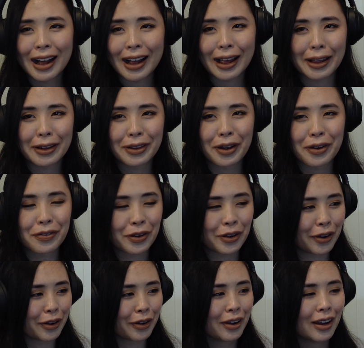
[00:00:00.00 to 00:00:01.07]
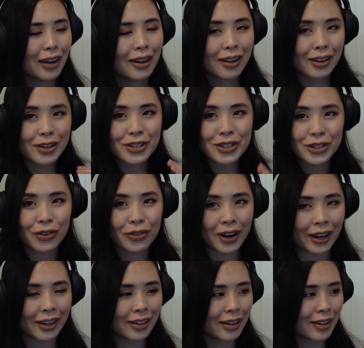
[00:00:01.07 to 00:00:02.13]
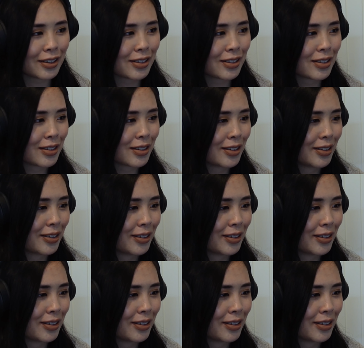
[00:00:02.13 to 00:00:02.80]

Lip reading: I love her directness.